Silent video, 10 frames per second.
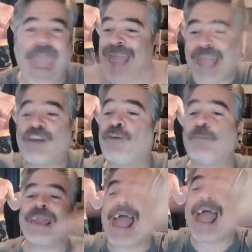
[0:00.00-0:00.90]
It could
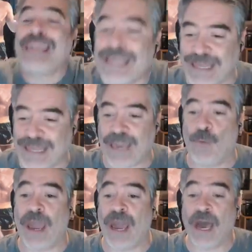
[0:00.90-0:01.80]
be anything
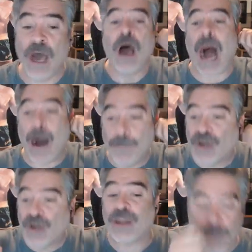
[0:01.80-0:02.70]
where I'm
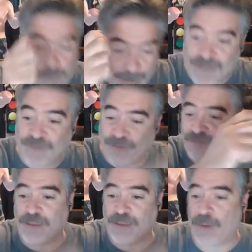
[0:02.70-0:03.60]
gonna pay
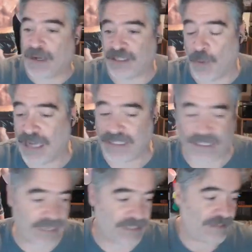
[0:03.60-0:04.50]
$50 to watch
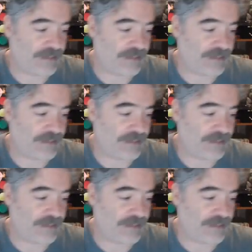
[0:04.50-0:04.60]
this.